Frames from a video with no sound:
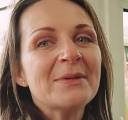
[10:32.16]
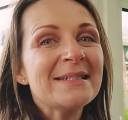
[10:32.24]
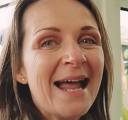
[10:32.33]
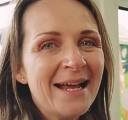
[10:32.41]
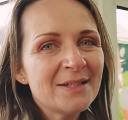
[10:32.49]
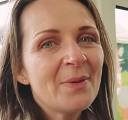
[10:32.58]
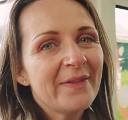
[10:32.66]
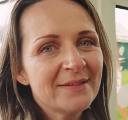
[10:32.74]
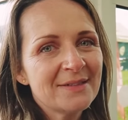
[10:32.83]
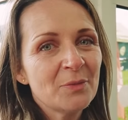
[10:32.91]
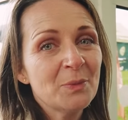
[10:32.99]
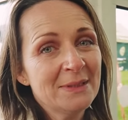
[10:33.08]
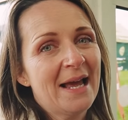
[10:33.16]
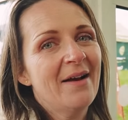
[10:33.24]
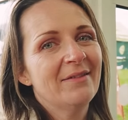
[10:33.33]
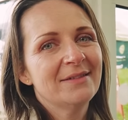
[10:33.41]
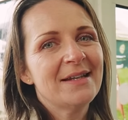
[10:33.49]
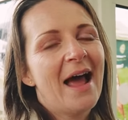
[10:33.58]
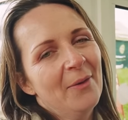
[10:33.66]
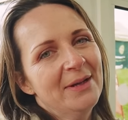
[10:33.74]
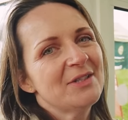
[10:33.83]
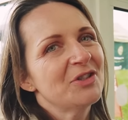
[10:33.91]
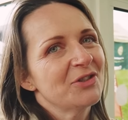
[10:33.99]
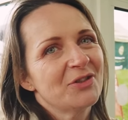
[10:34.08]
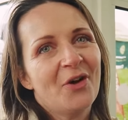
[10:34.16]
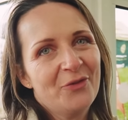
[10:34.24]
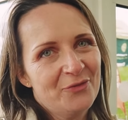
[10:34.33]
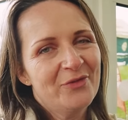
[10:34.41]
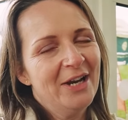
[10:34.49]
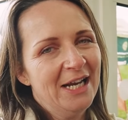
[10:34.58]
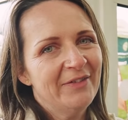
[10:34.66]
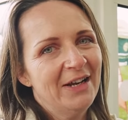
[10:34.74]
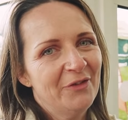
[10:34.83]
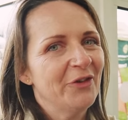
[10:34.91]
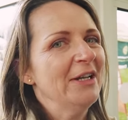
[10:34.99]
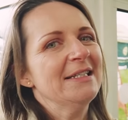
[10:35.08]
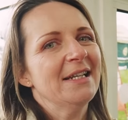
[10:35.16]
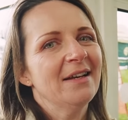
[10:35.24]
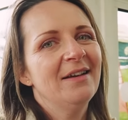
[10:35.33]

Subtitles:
It was nice while the sun was out, and now it's just gone really, really freezing.